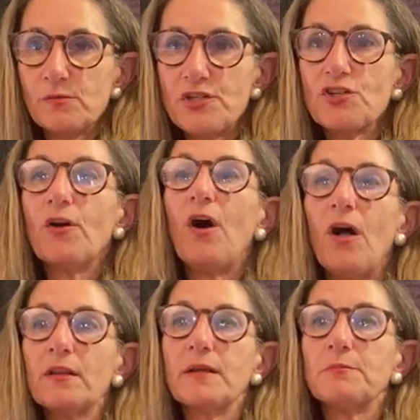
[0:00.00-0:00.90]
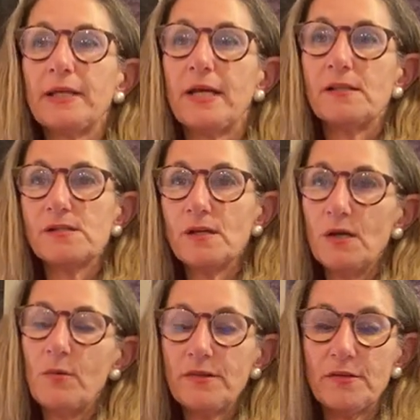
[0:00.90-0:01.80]
We should all eat plants,
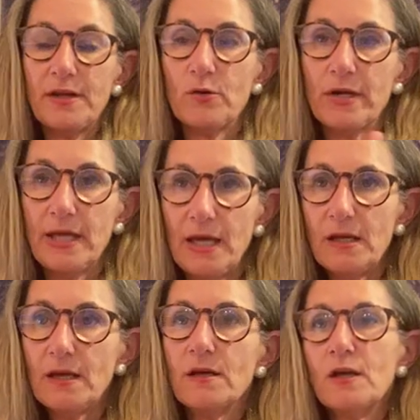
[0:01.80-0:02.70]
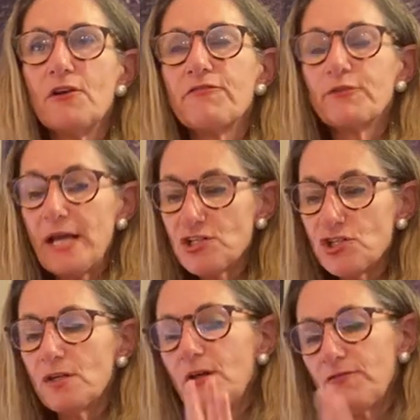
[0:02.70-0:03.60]
whether they're organic, fresh,